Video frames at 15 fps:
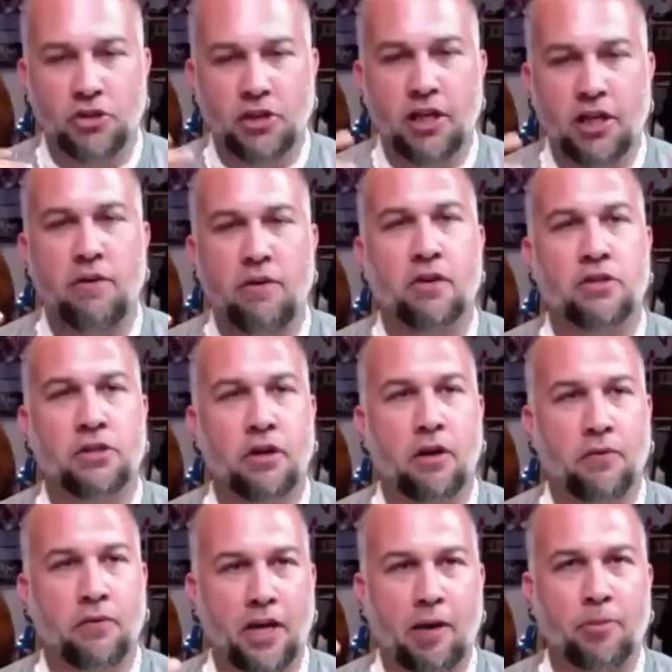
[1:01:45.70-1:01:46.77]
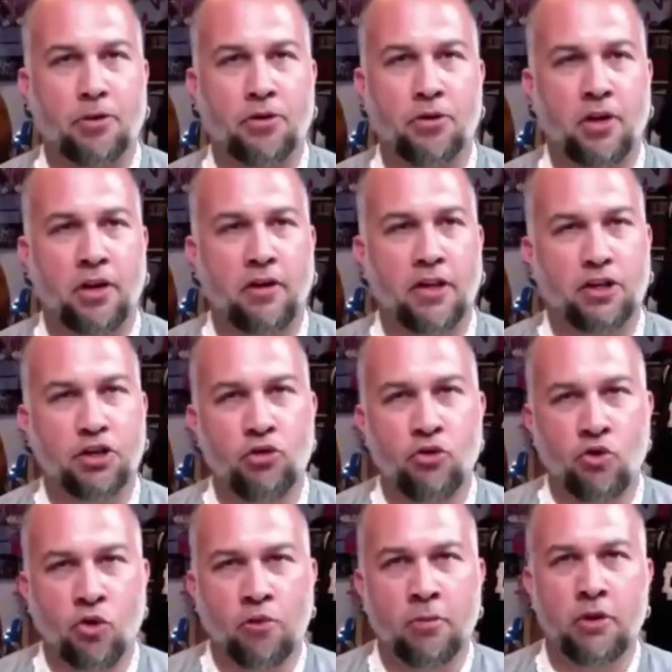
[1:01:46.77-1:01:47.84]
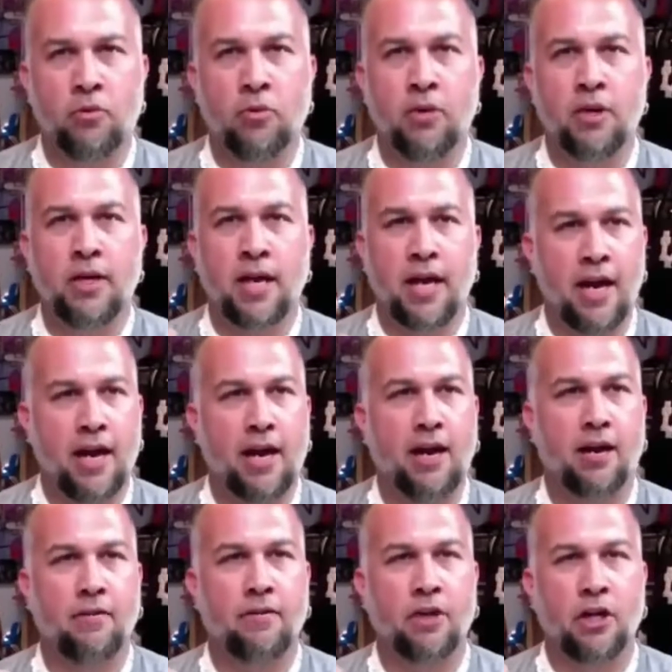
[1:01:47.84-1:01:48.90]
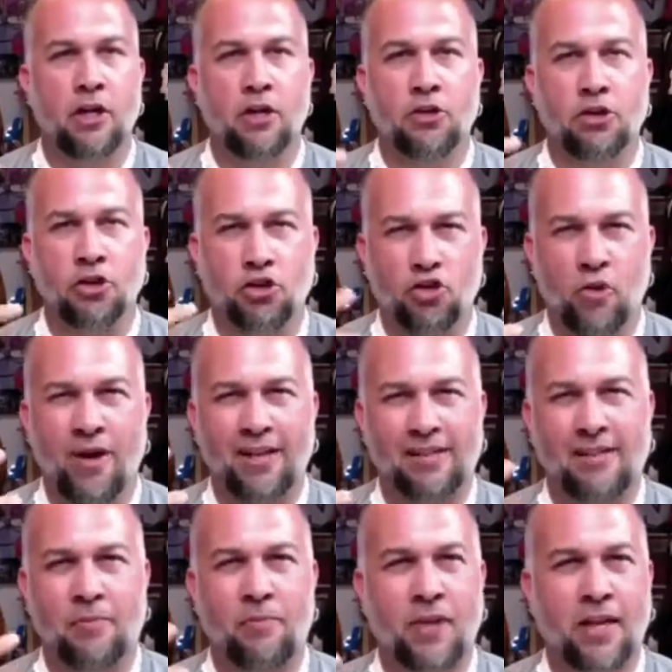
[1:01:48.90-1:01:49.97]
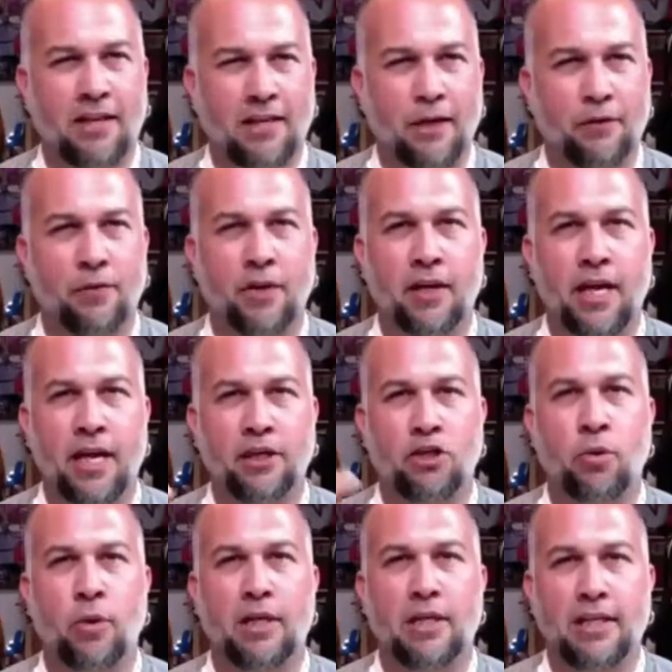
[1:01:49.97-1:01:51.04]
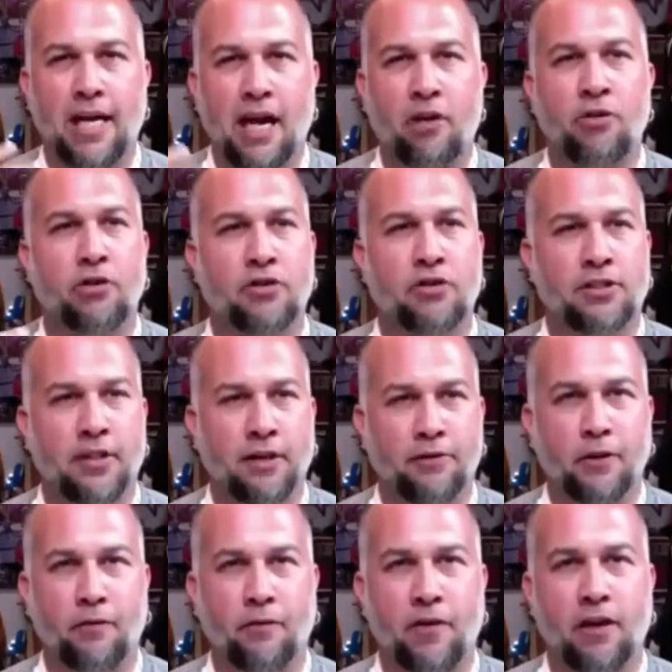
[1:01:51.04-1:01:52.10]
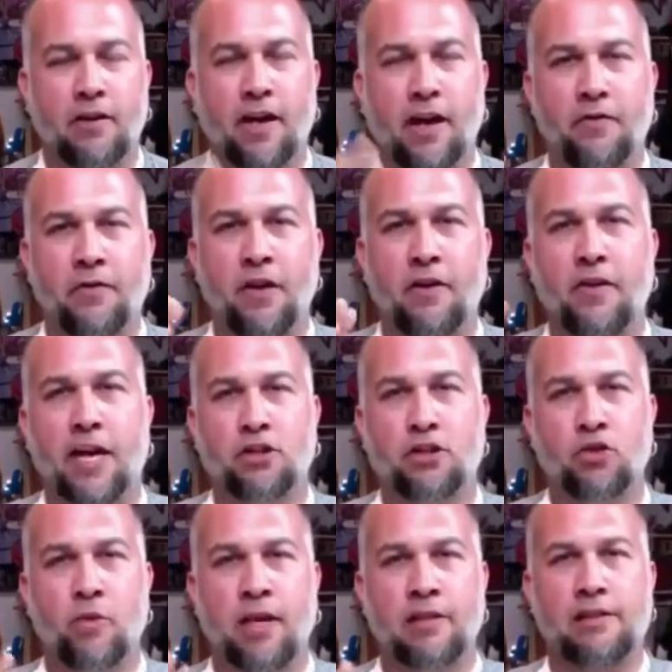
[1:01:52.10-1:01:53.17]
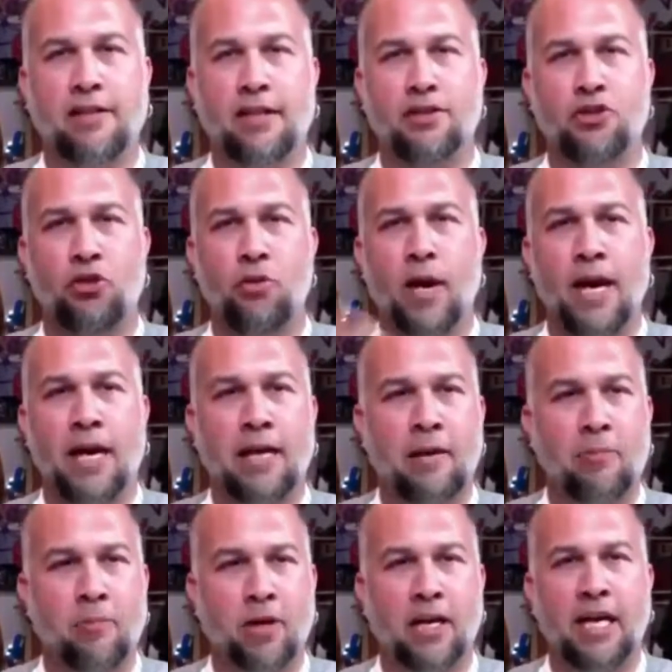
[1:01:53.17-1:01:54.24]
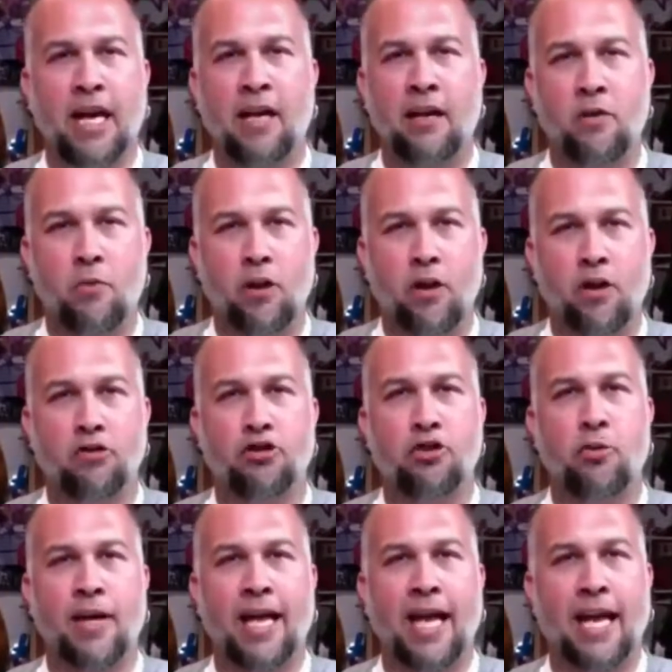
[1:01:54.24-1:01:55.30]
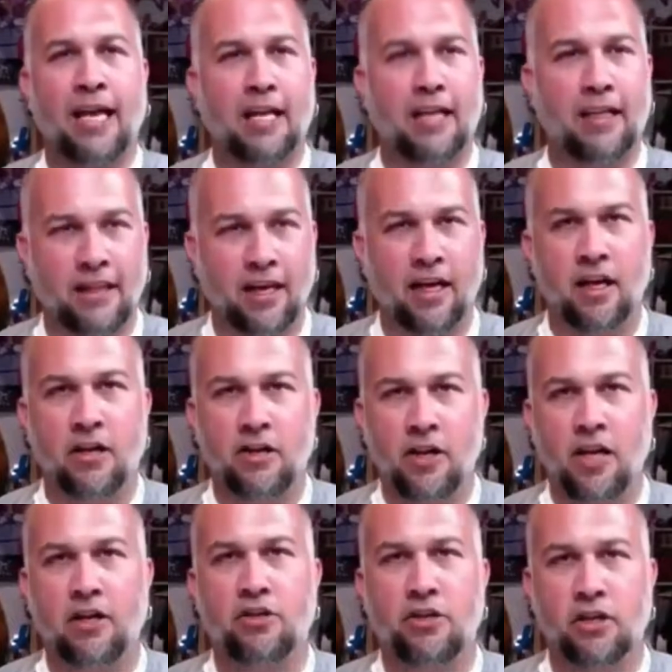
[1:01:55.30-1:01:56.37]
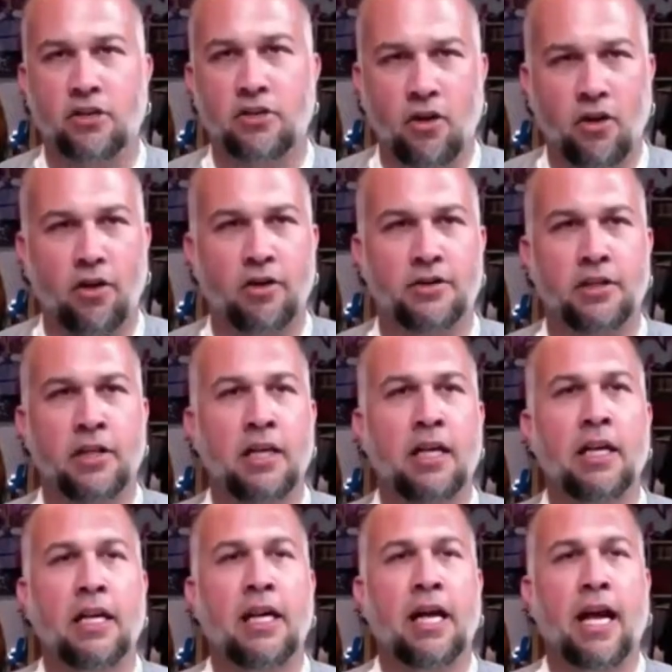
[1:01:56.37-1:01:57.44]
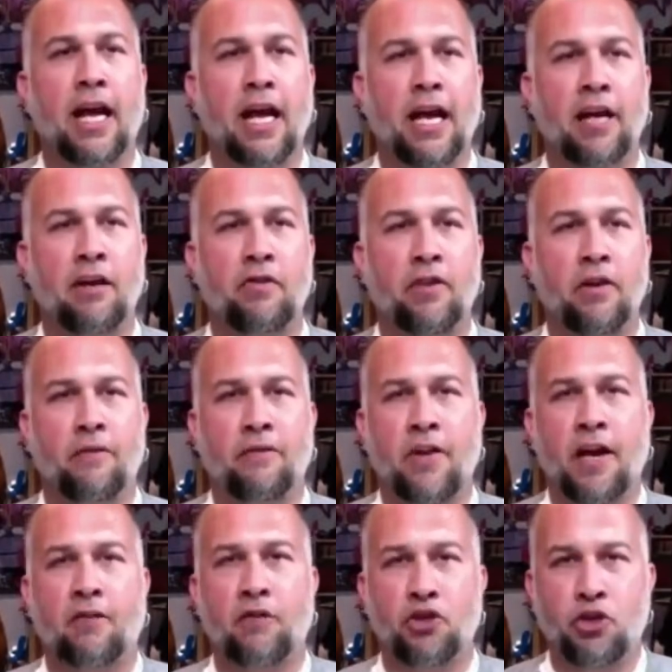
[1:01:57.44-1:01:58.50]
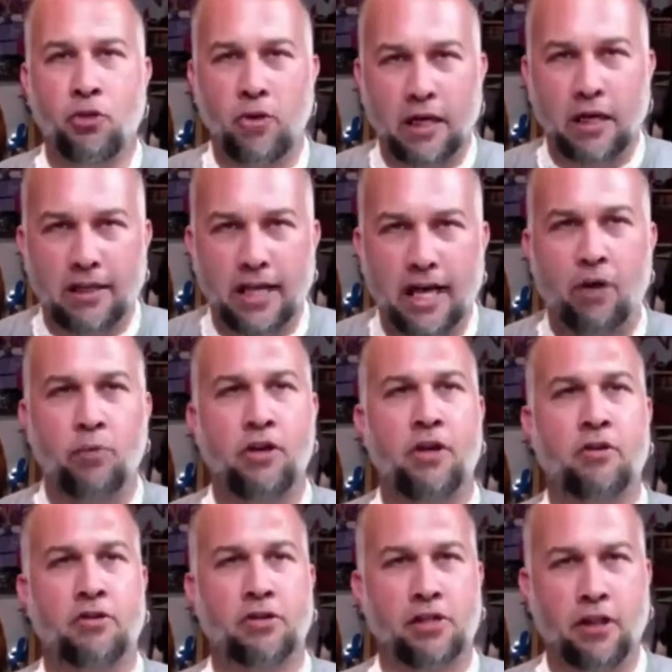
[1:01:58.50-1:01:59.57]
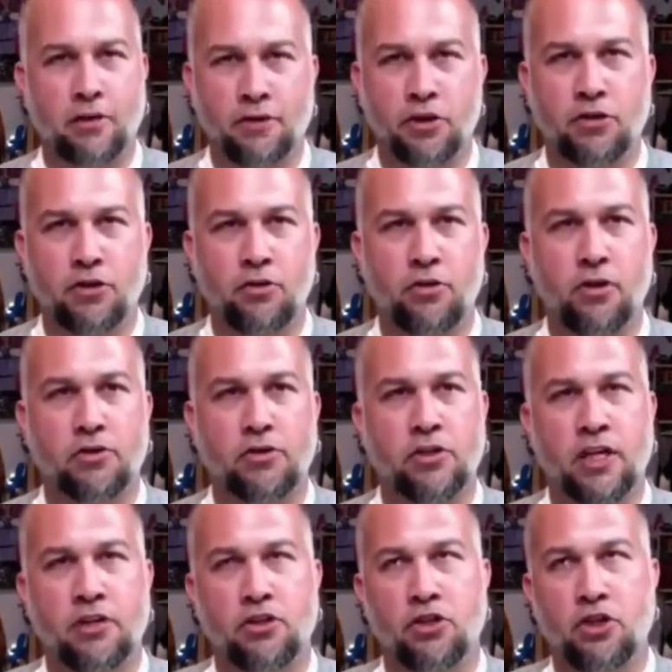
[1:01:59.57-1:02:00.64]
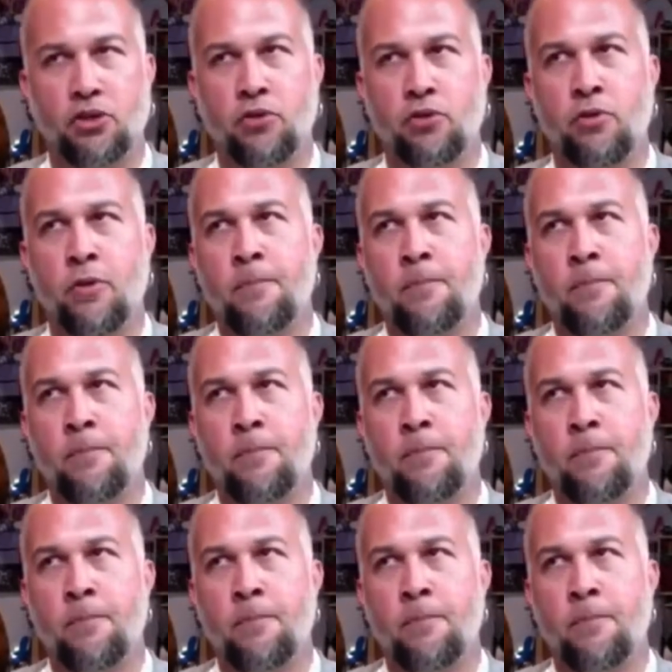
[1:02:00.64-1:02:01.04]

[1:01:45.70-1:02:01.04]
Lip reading: giving yourself the opportunity that you normally wouldn't have to try something different and to allow yourself to fail. I think that translates to anybody, anywhere doing anything, not just art. And the fact that you're allowing yourself to do those things, do you,